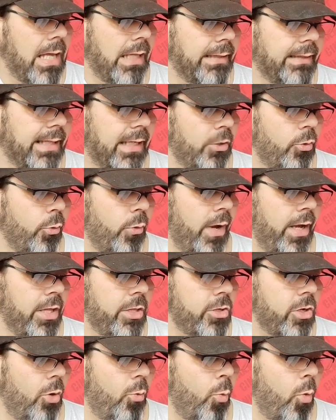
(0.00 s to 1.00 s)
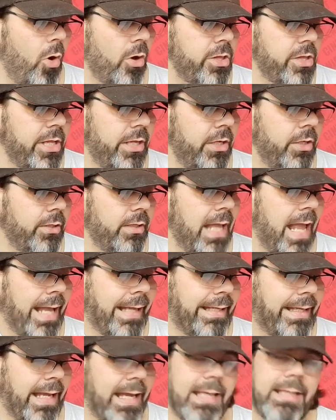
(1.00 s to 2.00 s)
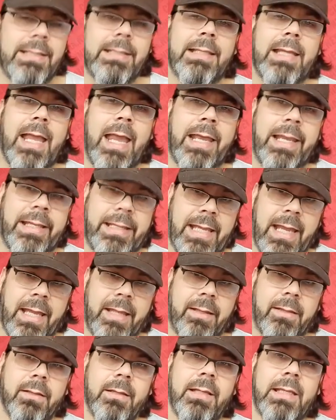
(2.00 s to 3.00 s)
that you enjoy watching it again and again.